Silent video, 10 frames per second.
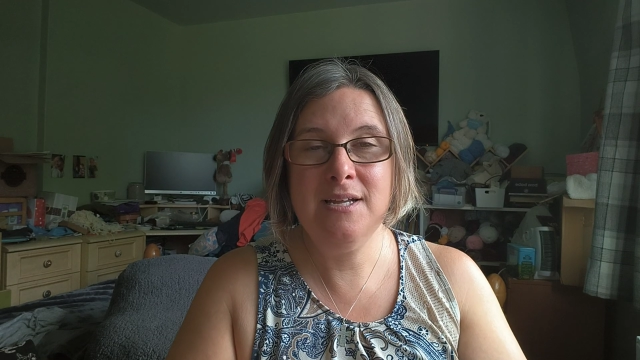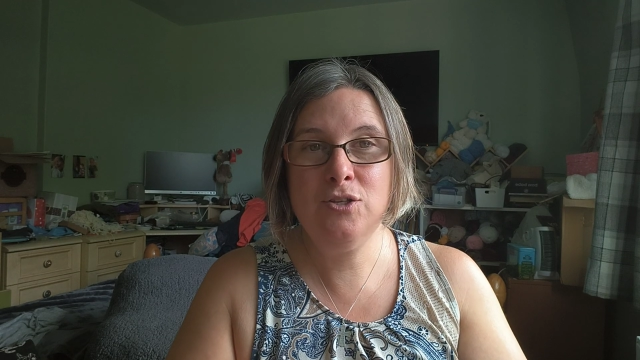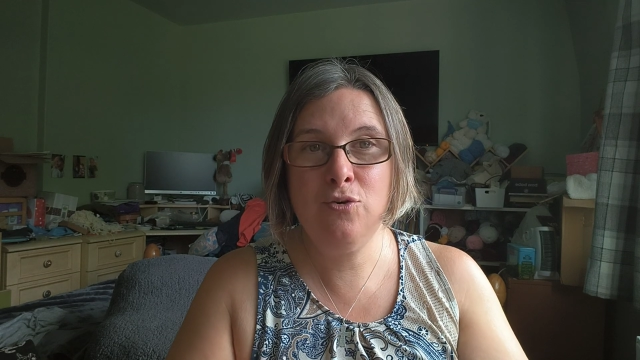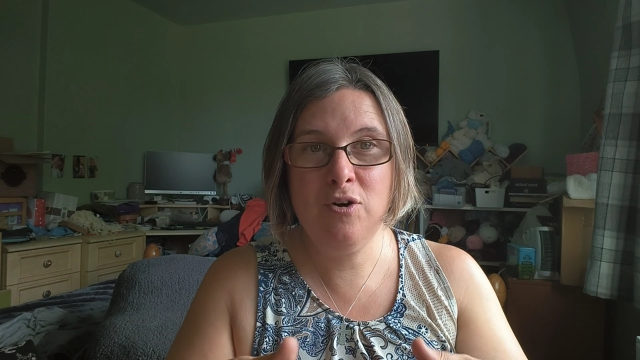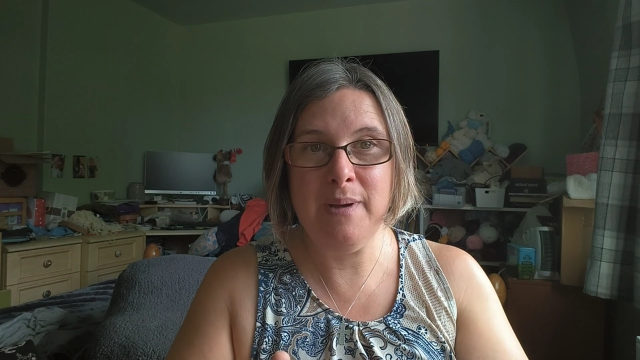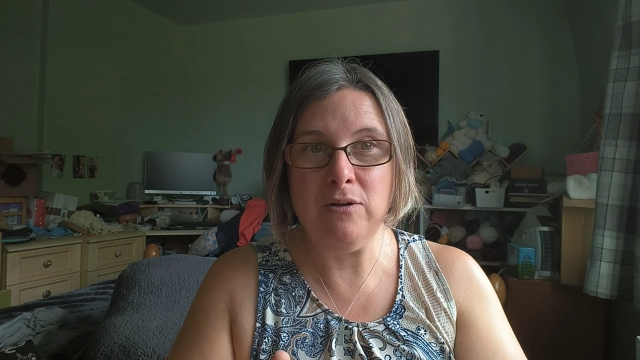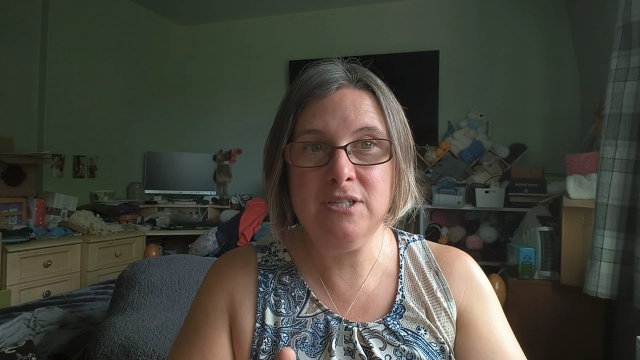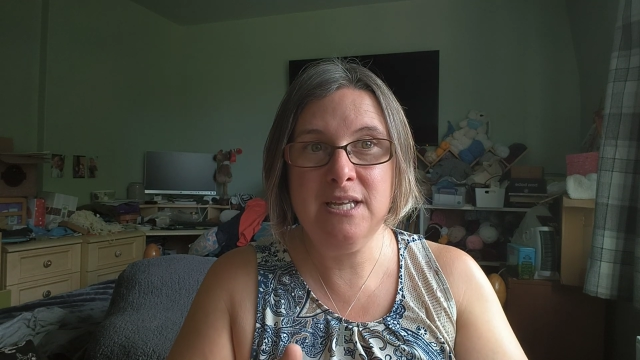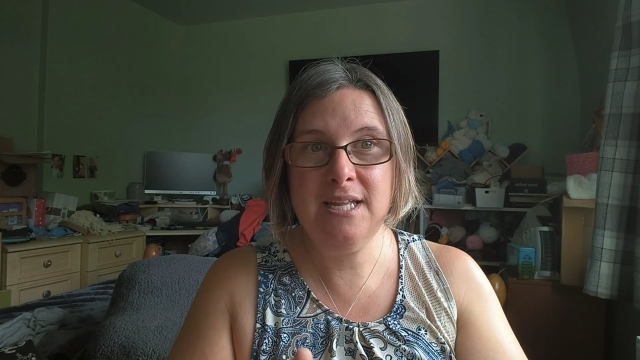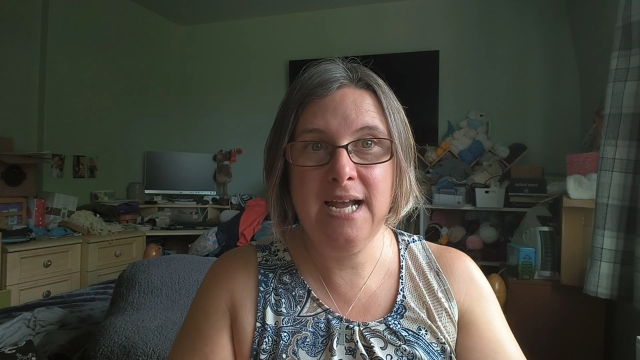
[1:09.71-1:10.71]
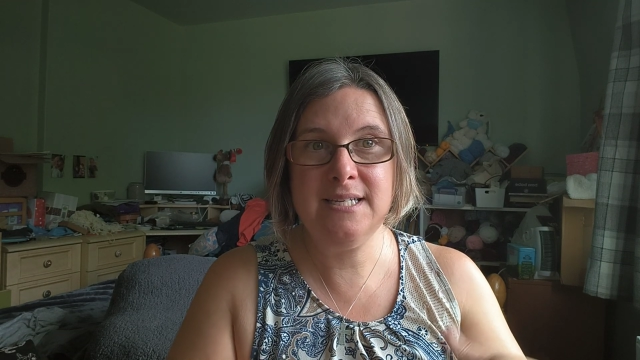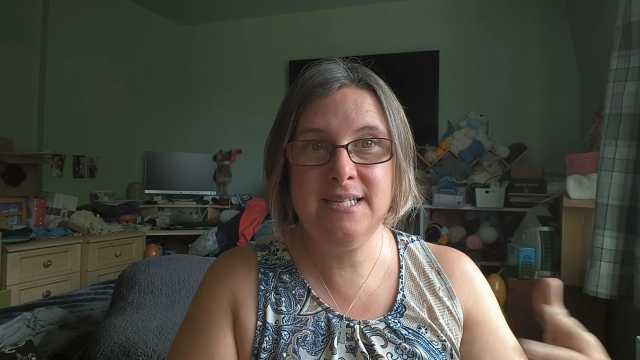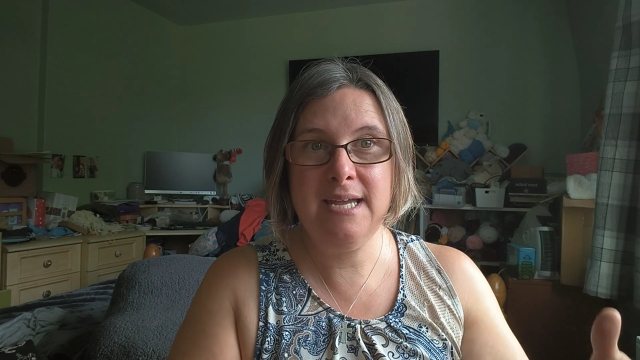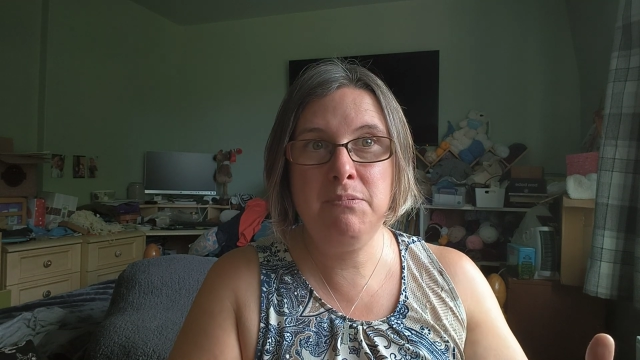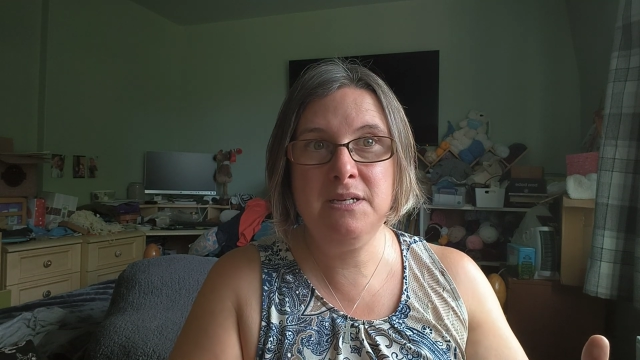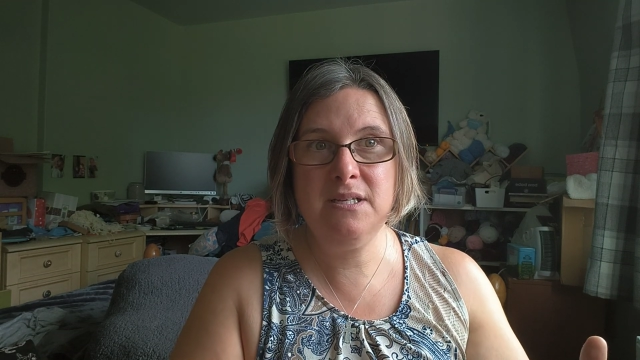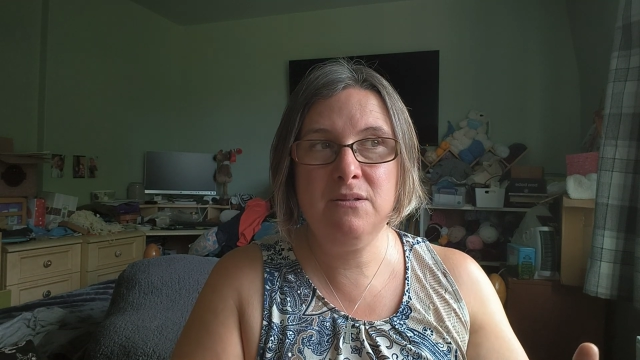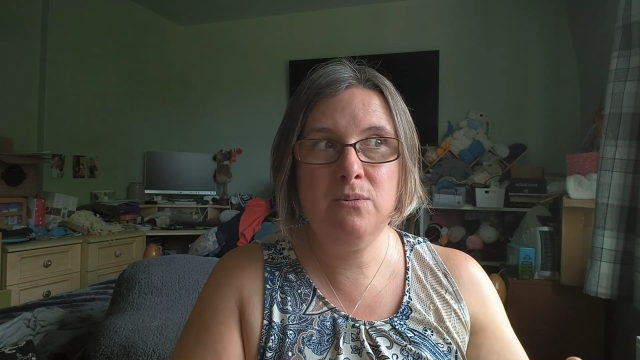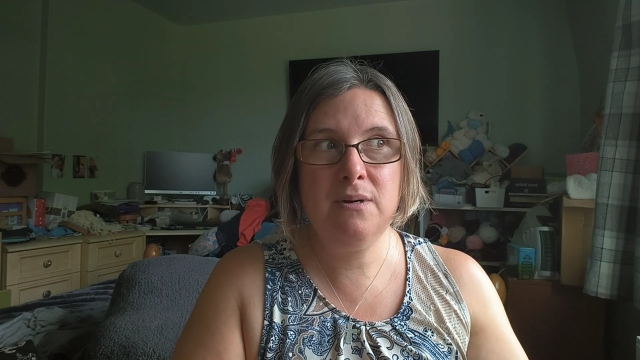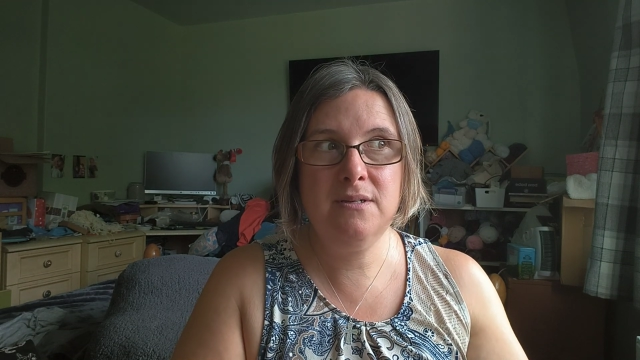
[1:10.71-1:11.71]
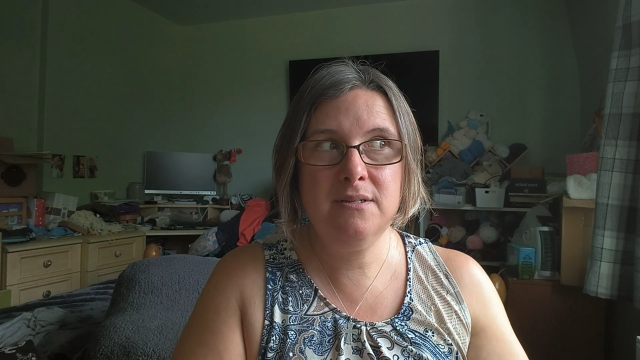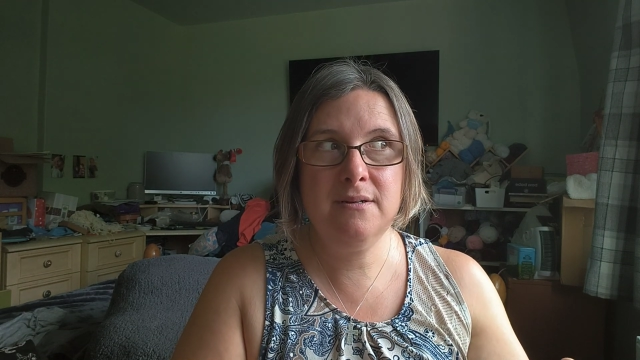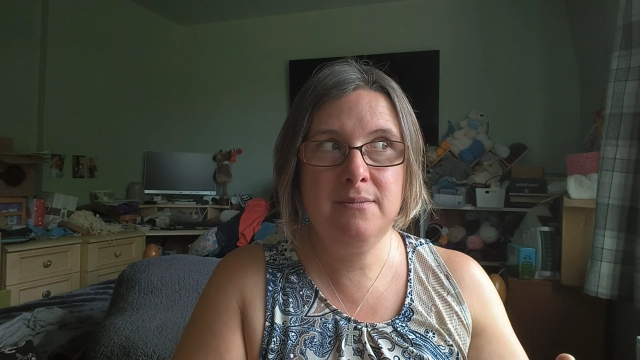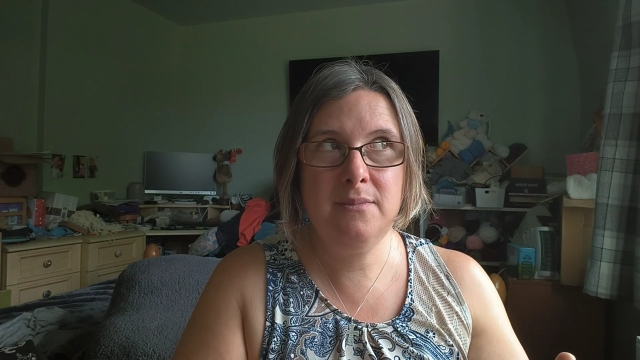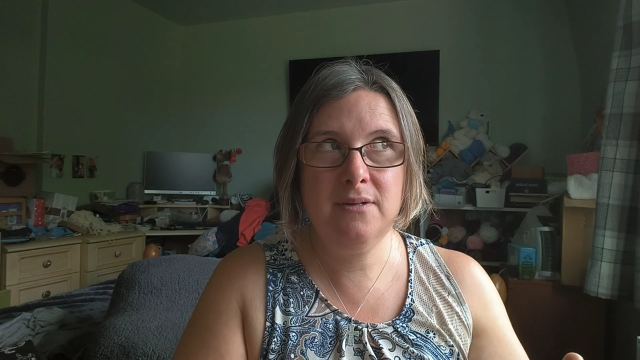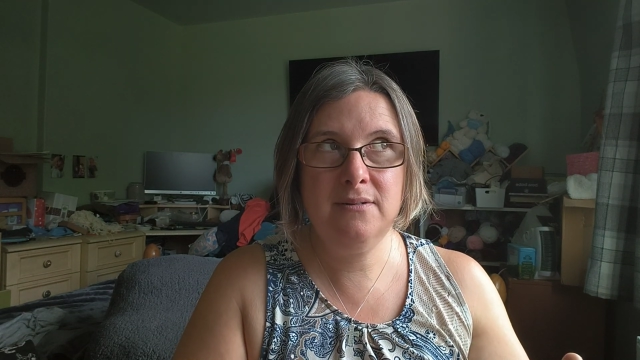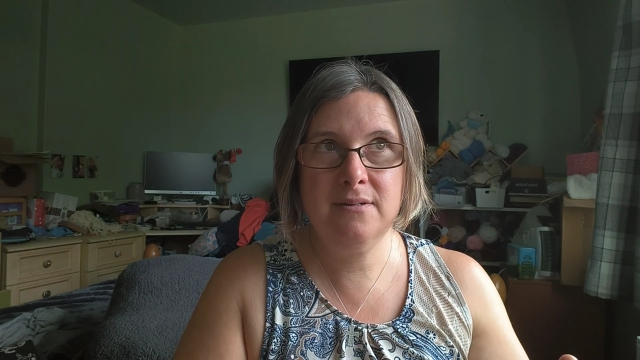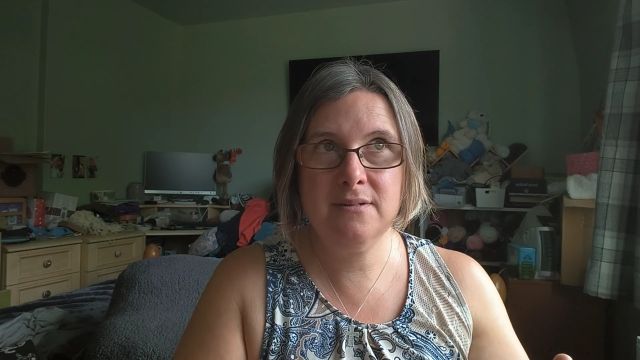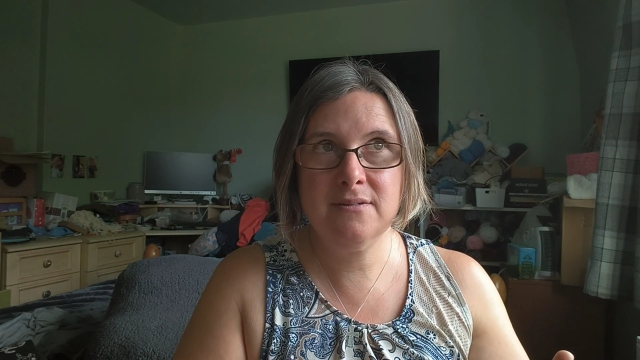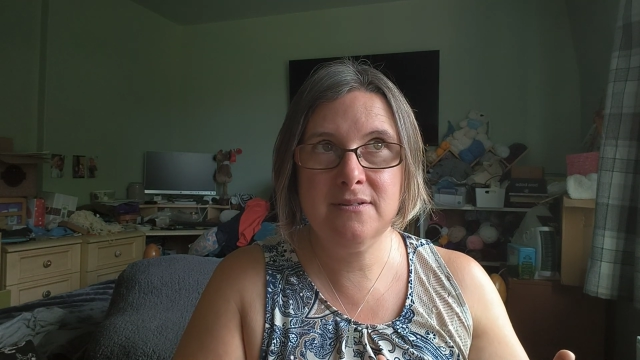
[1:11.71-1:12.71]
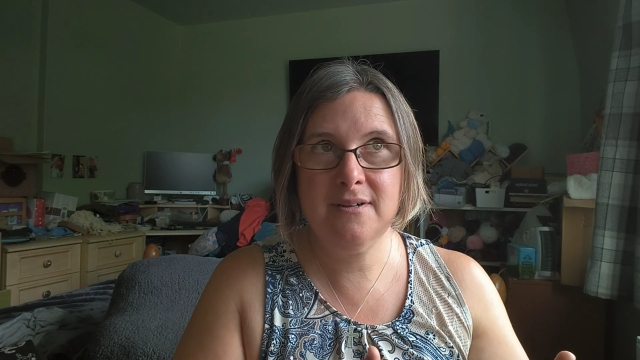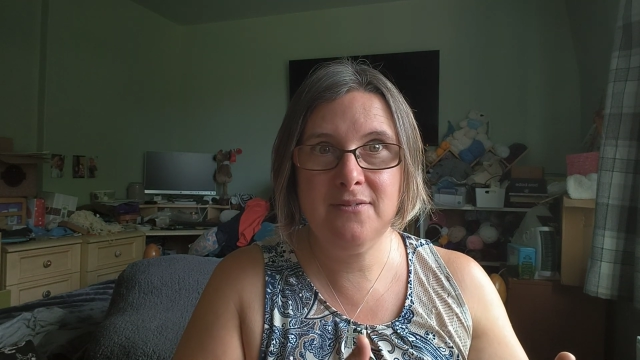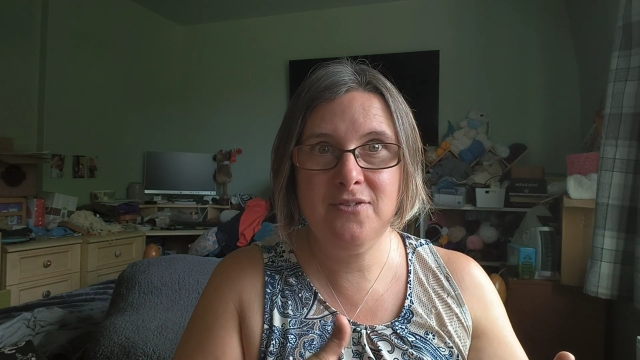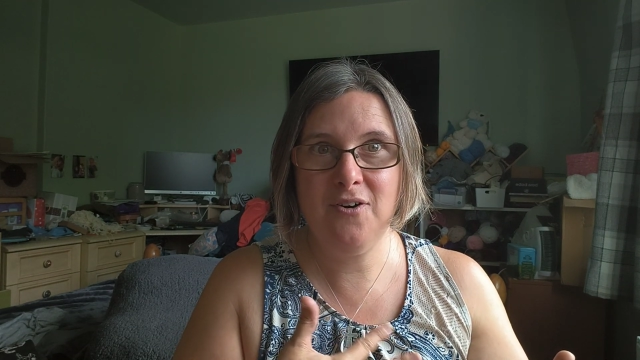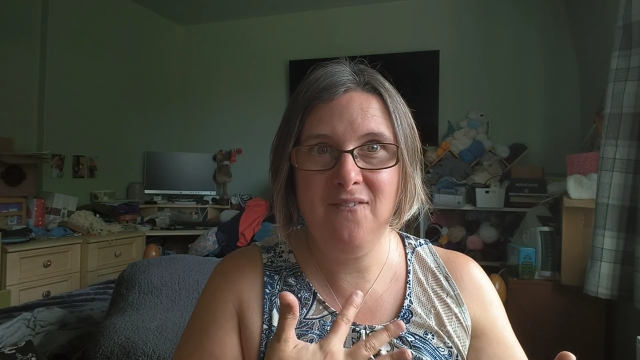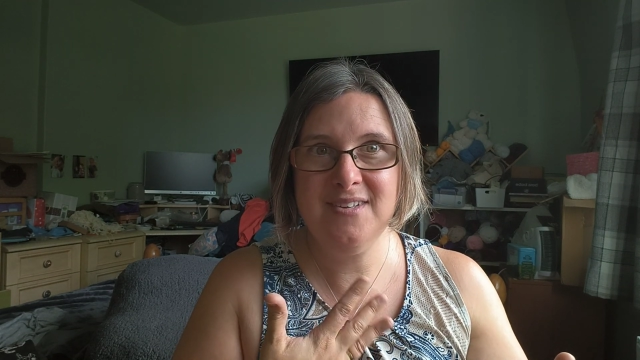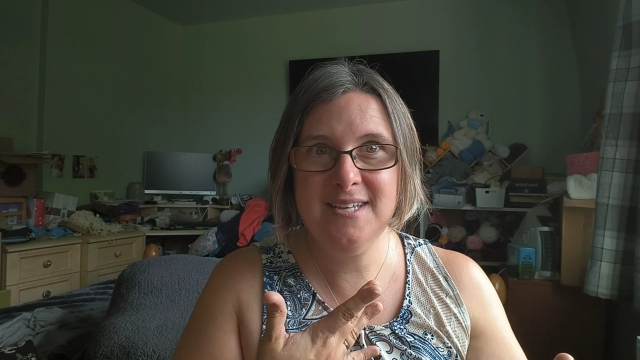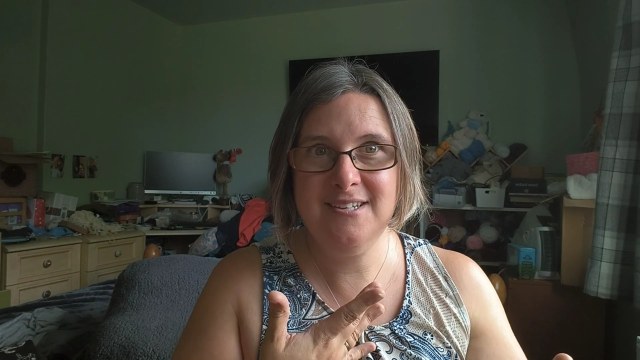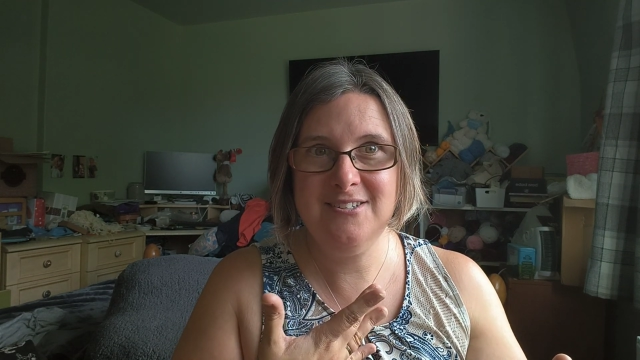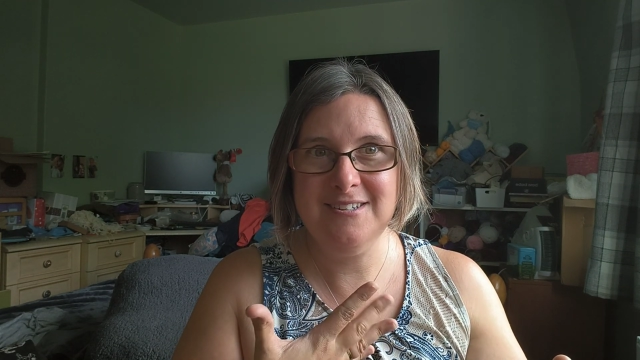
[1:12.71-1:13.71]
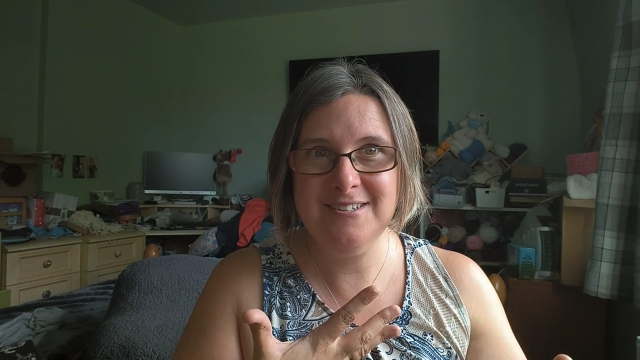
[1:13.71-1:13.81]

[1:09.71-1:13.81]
talk about it the next day, because otherwise I'm like stuck for conversation.